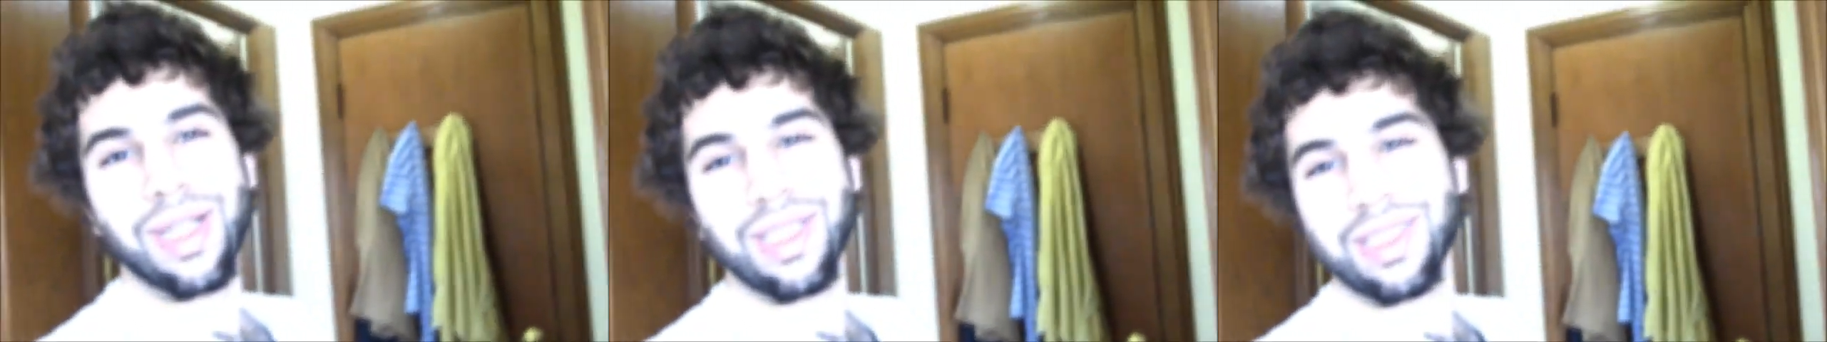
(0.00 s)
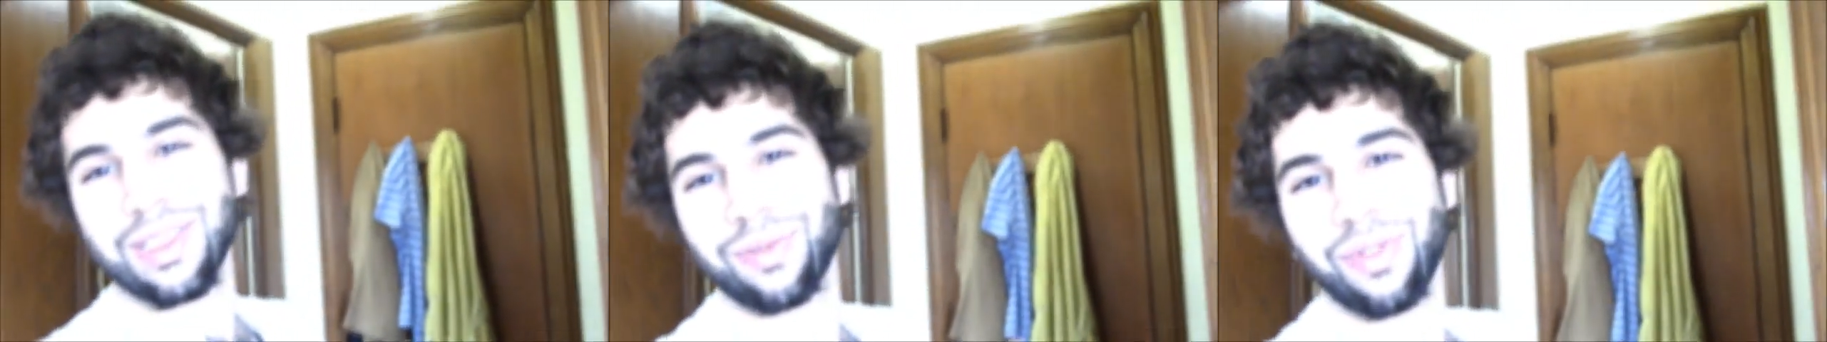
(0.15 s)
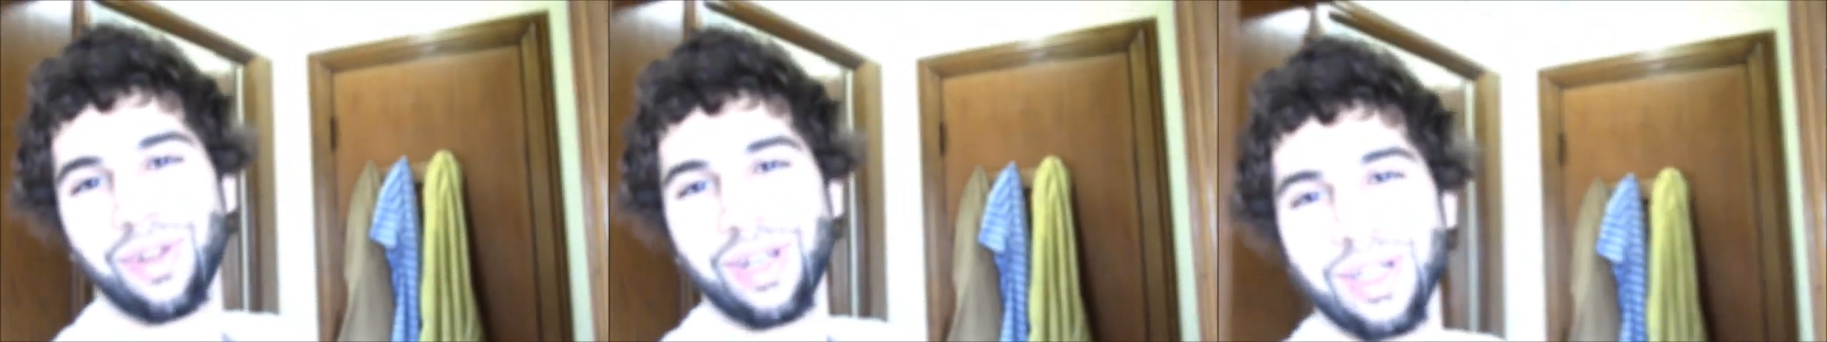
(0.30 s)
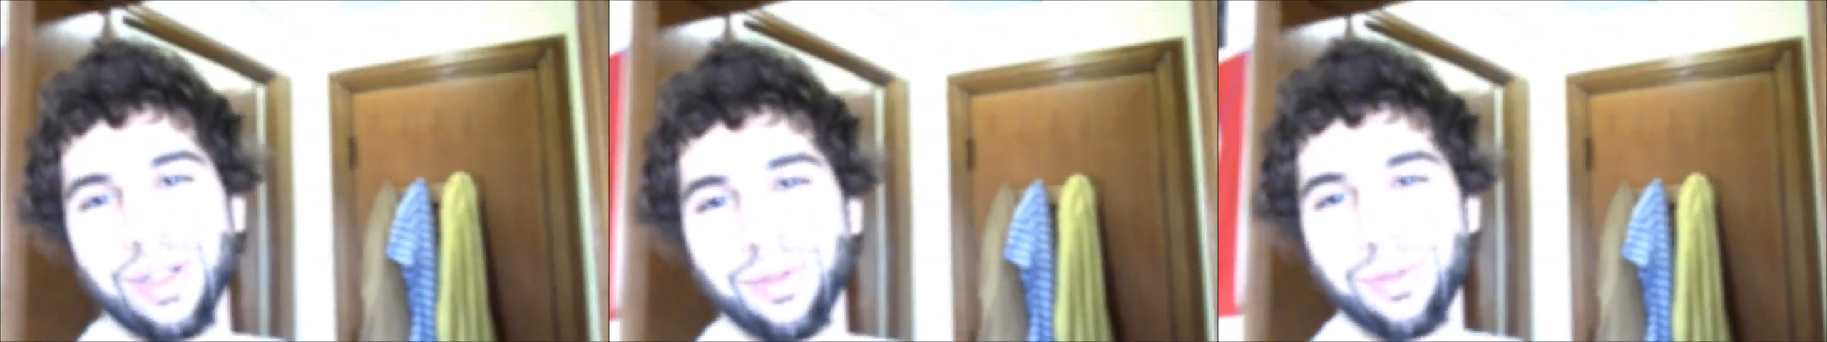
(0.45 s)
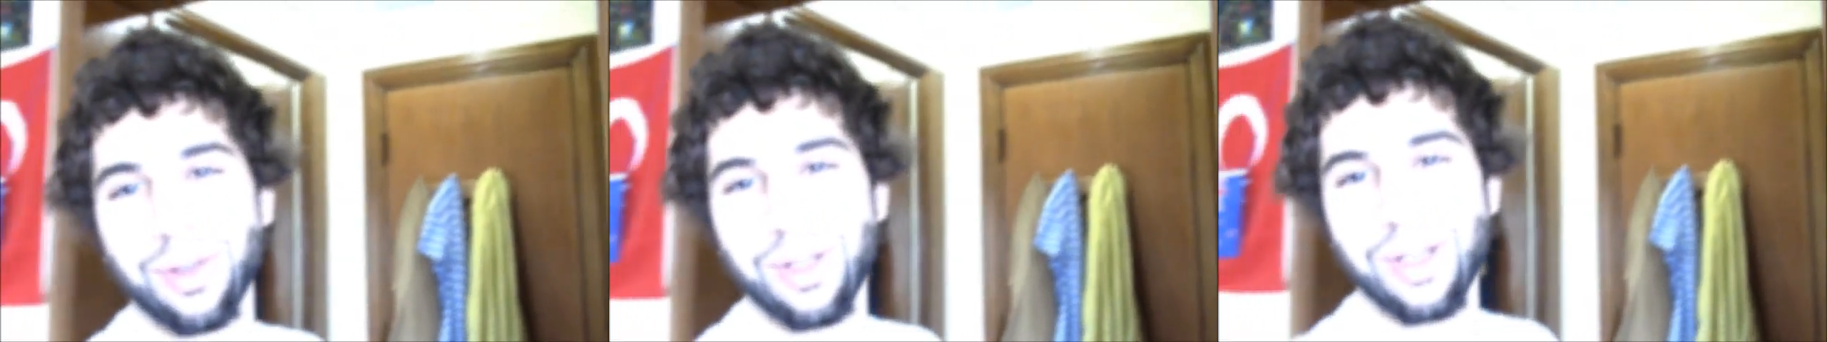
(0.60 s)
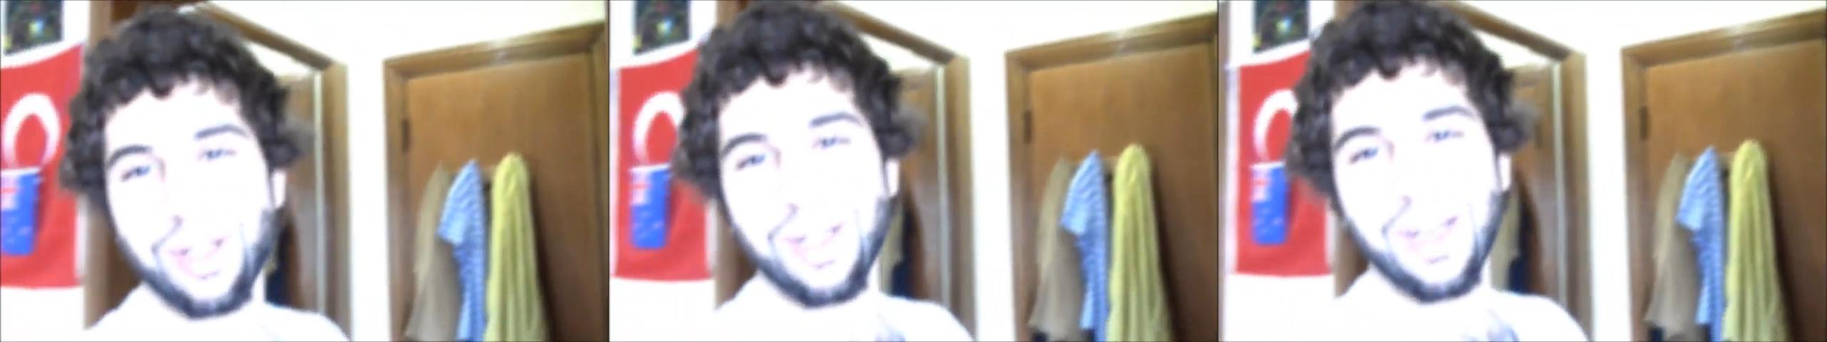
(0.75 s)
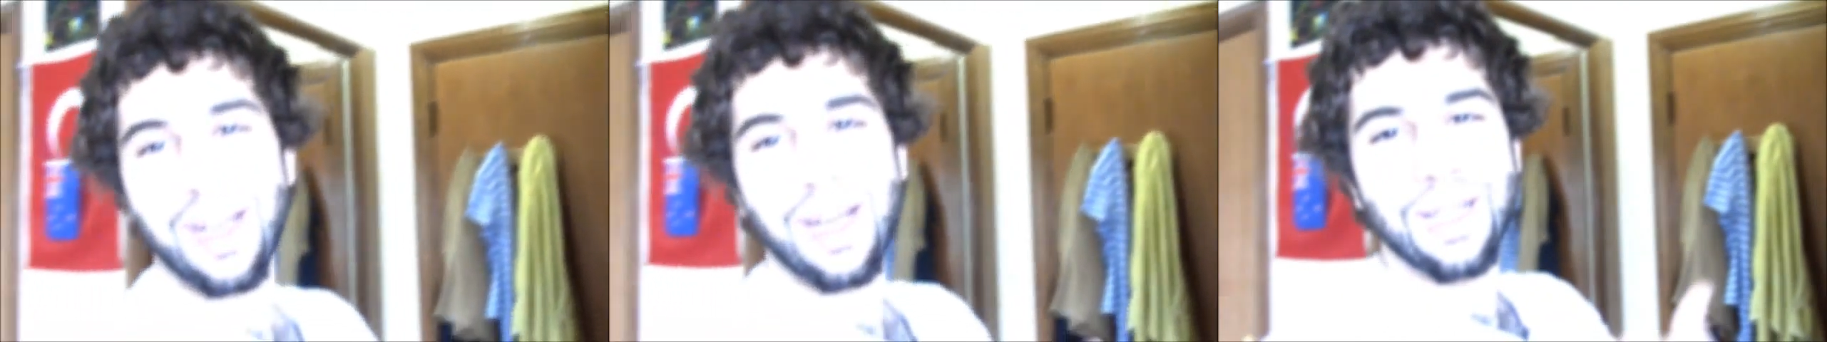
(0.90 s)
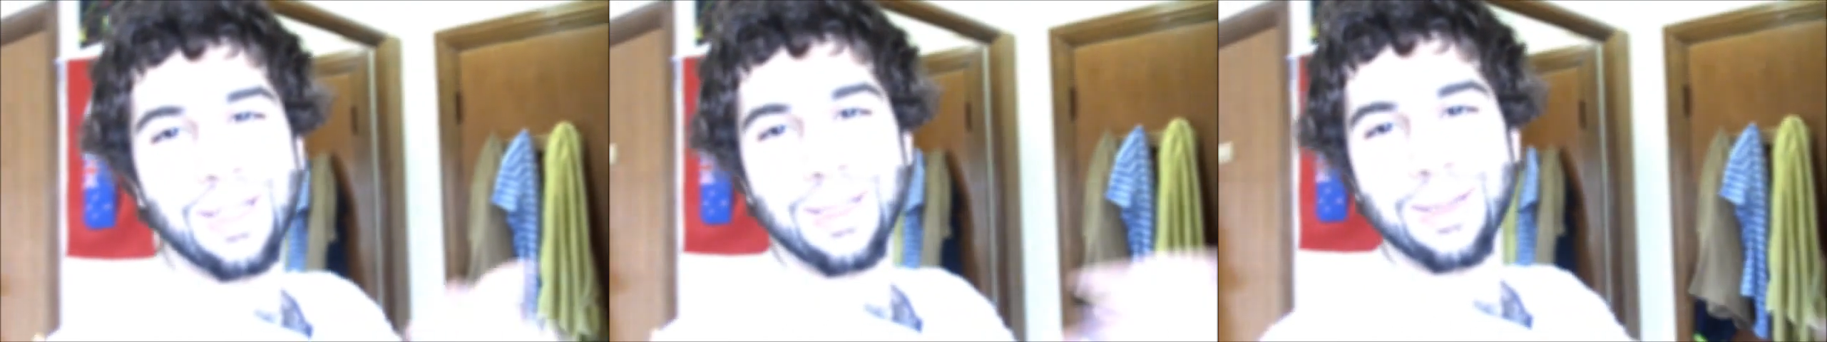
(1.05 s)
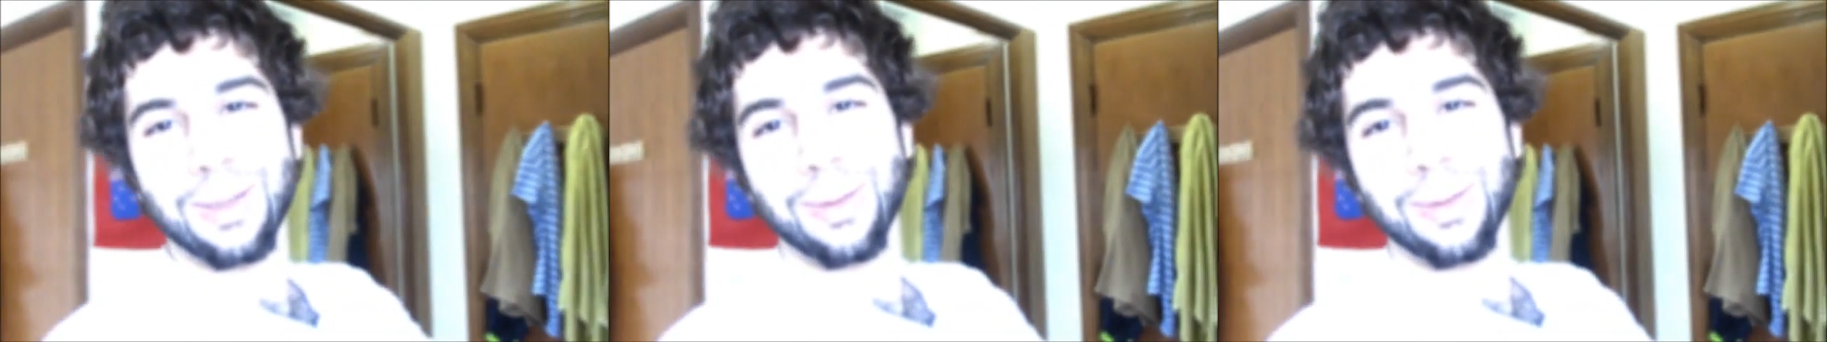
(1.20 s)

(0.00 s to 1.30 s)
it's funny for you guys